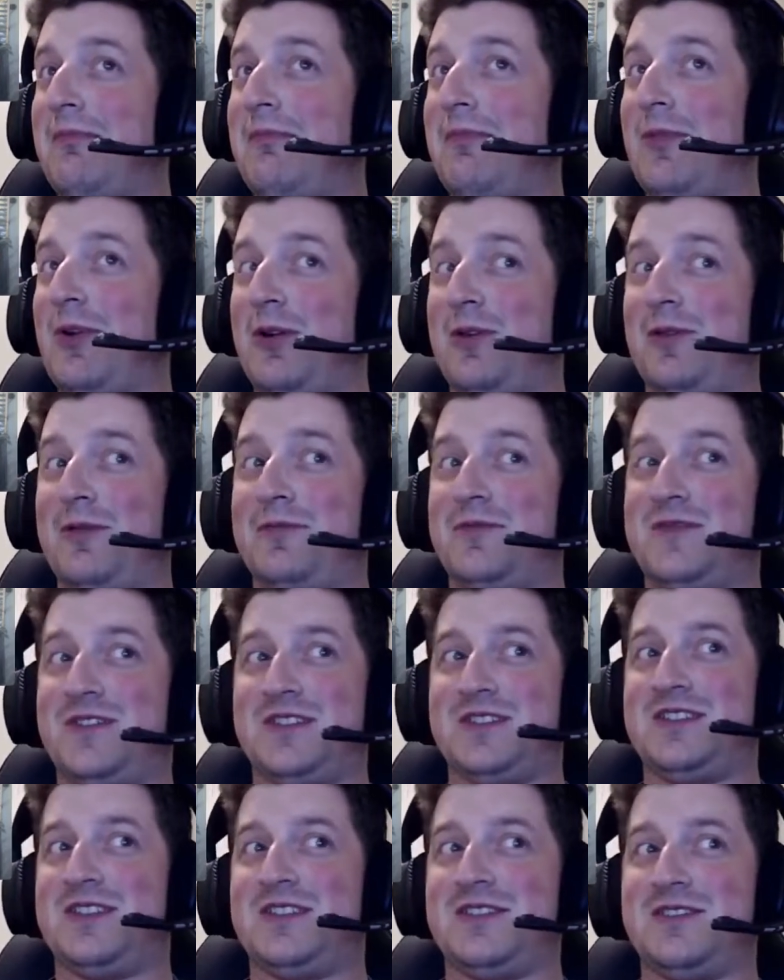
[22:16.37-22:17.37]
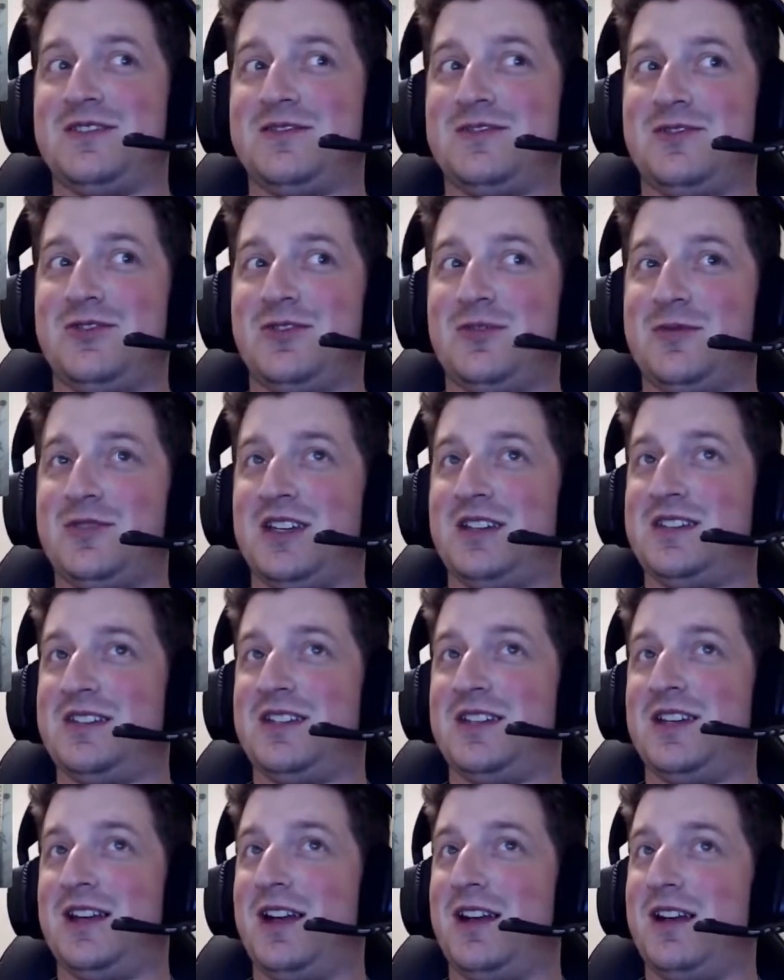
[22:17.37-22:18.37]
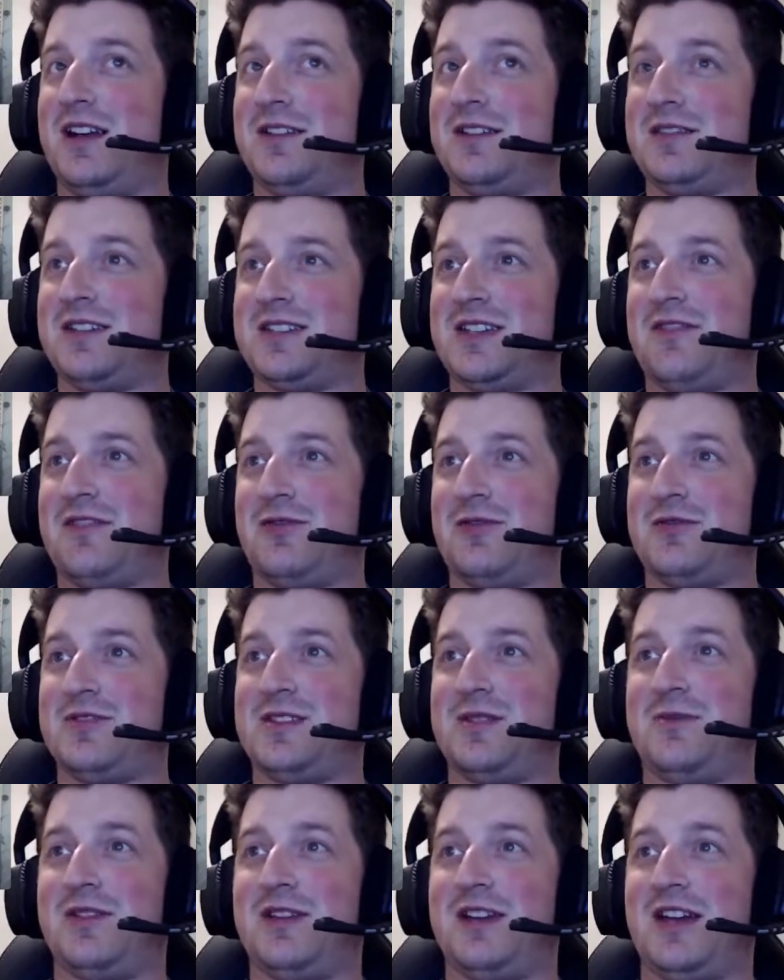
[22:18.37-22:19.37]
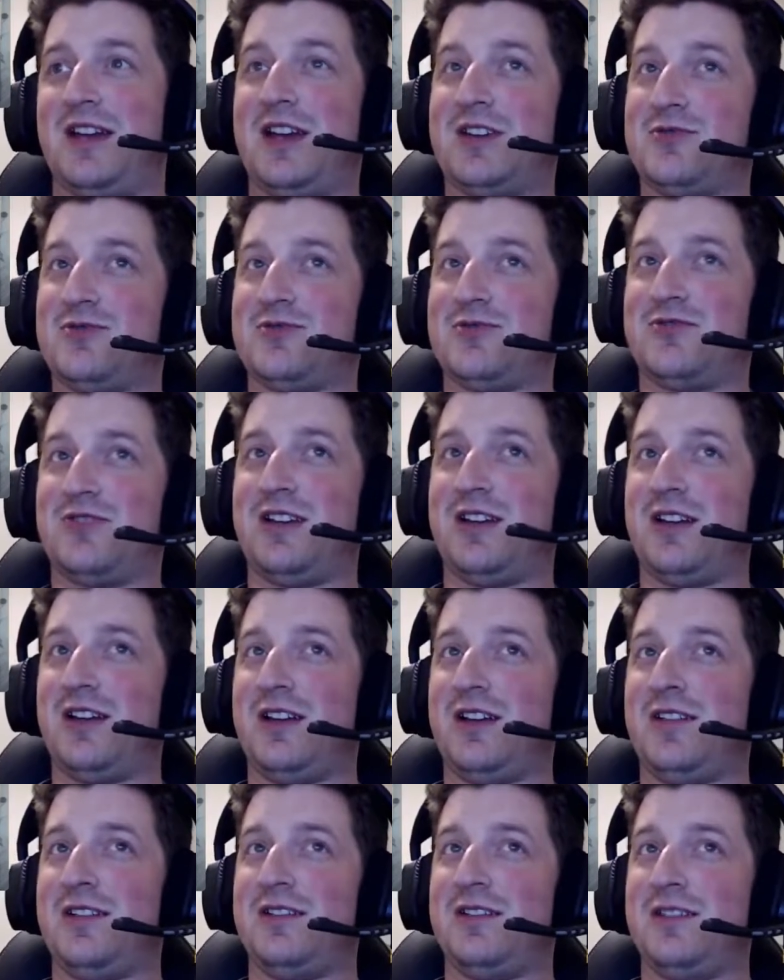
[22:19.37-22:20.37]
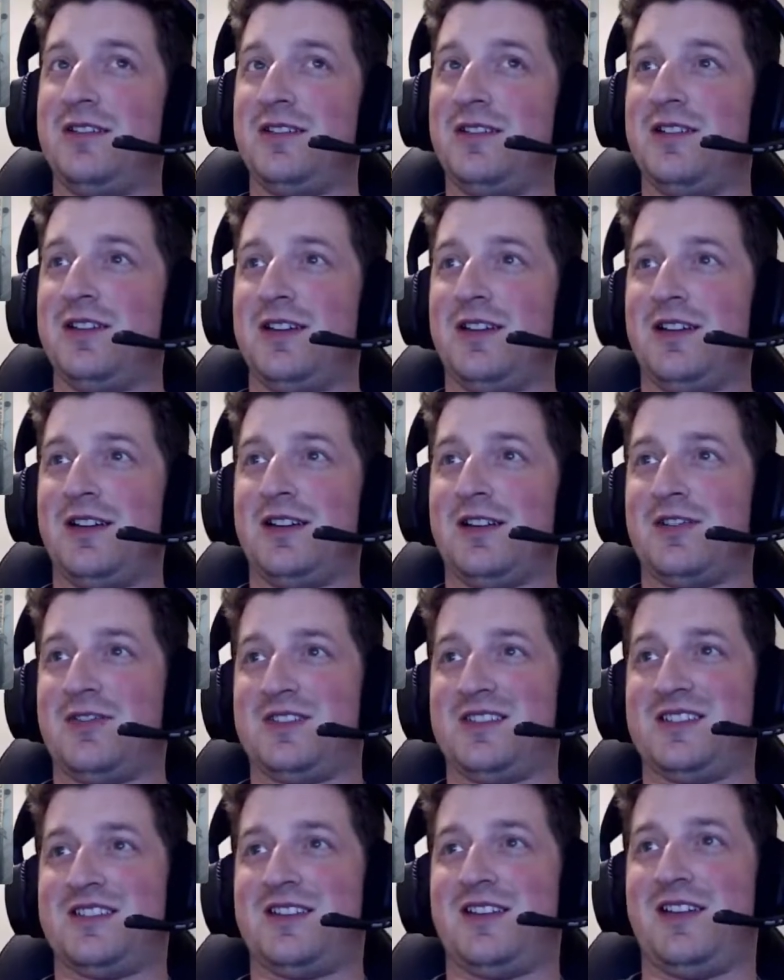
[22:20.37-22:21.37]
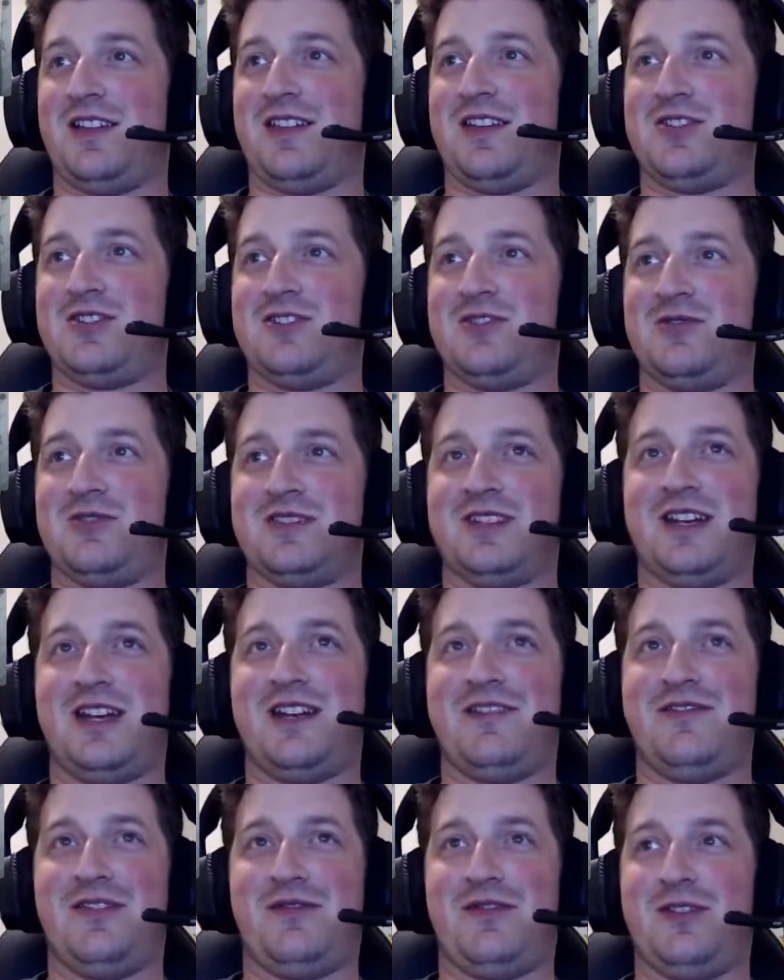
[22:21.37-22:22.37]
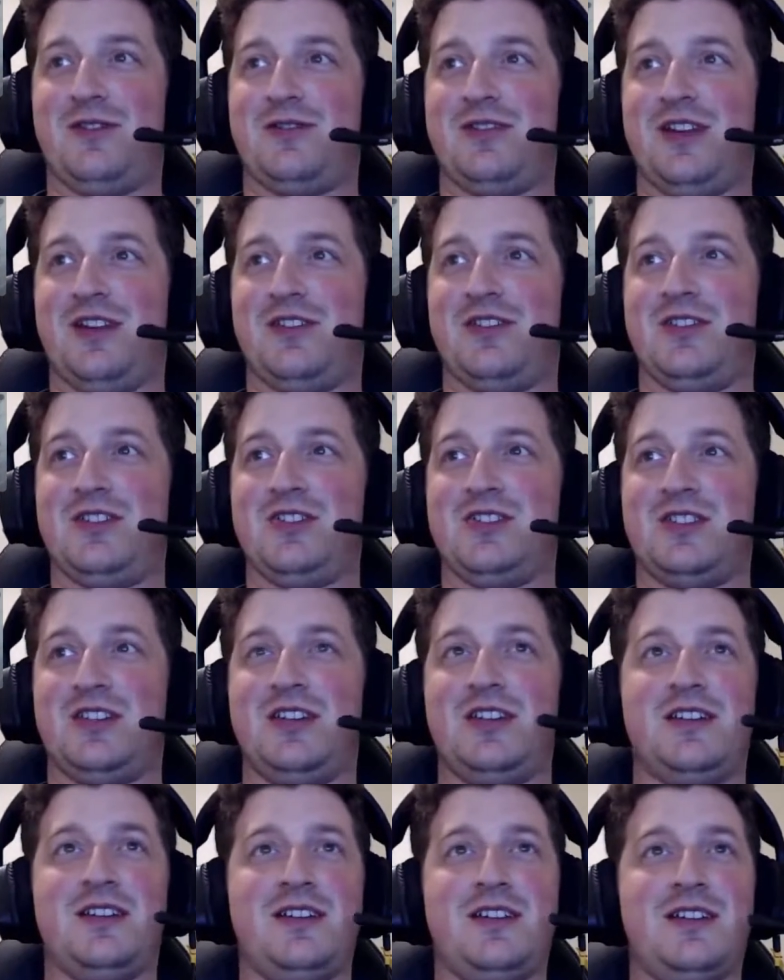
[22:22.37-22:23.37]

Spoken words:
Well, just says tube chassis car. Does it have to resemble an actual street car? Because I think Stewie's going to have a field day on this shit.